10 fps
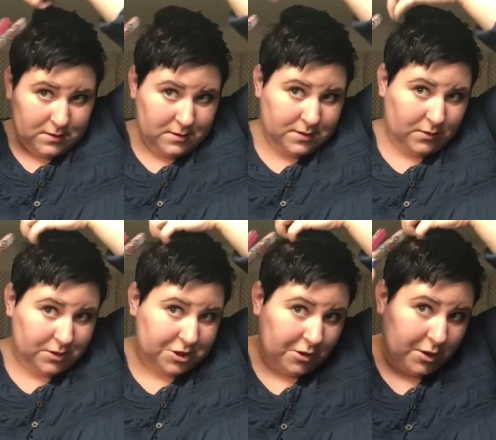So I'll
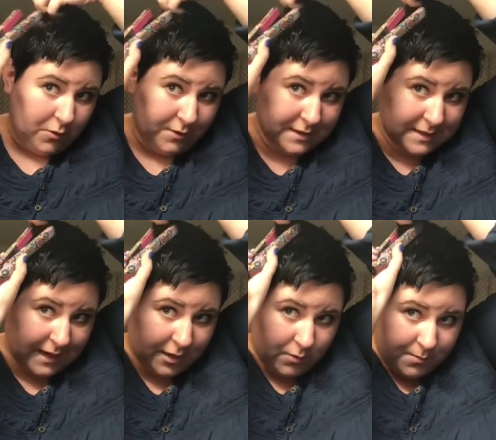show you on the side
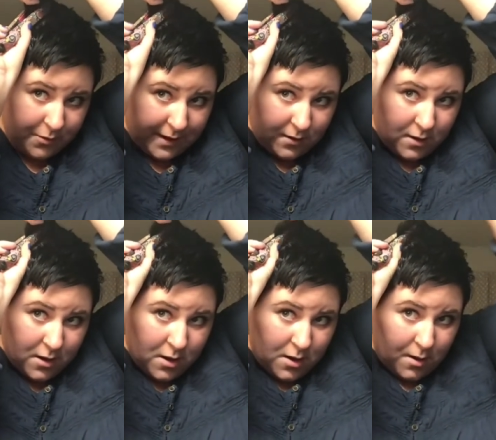here what I'm doing.
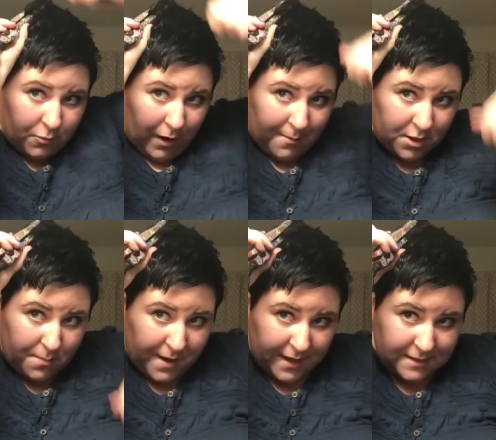I'm grabbing the
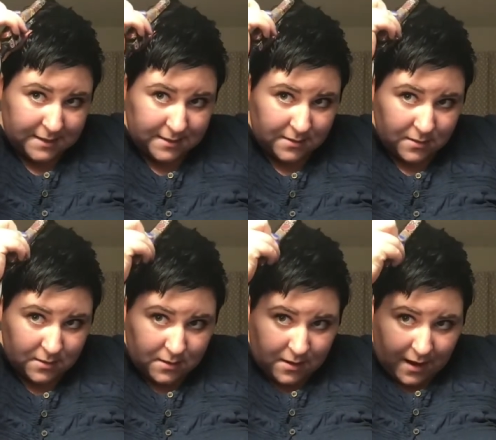base
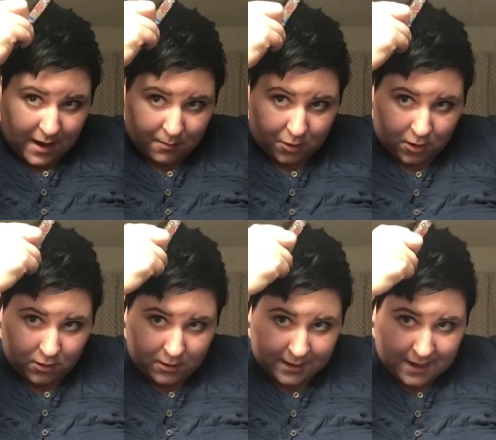and I'm
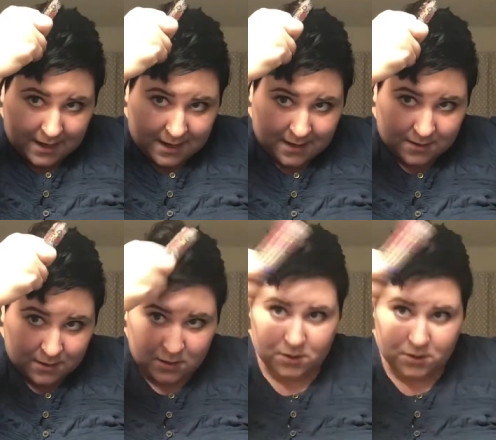curling it in,